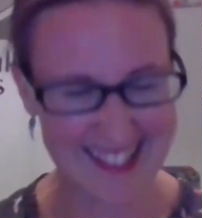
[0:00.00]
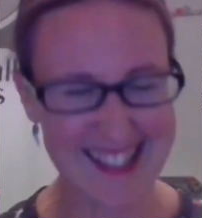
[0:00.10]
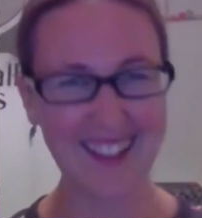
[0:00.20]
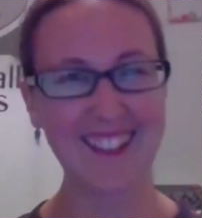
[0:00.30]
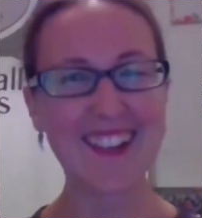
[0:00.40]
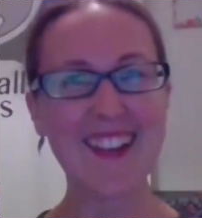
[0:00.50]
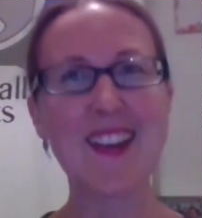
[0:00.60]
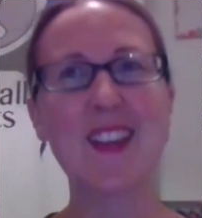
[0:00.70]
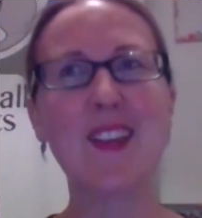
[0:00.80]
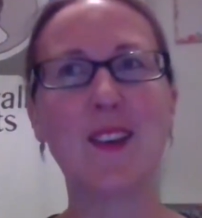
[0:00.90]
So,
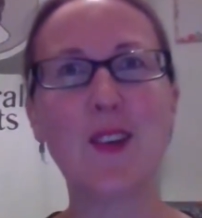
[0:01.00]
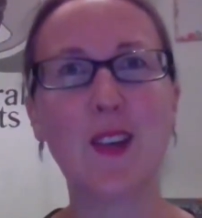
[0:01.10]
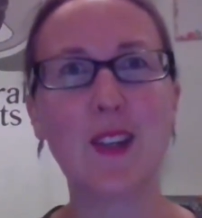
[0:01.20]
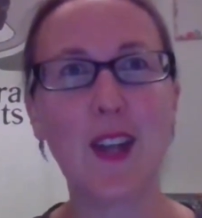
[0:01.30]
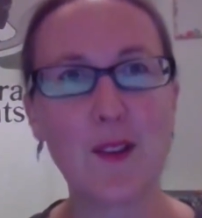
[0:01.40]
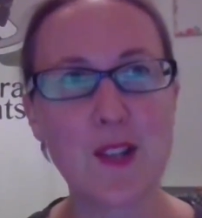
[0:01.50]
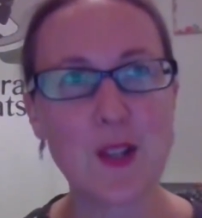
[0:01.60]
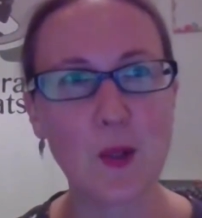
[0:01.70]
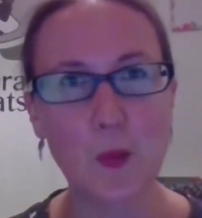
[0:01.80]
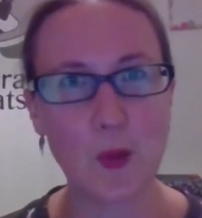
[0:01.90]
you can go to
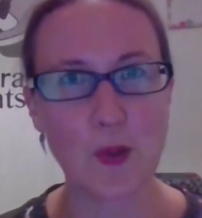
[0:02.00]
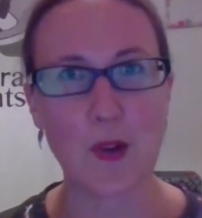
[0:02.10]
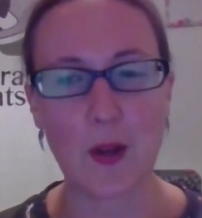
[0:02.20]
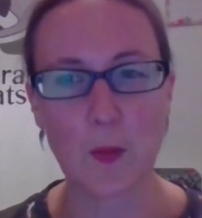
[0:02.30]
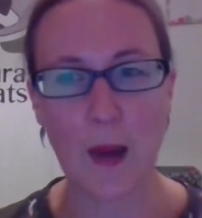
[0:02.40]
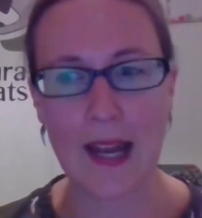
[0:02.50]
your wardrobe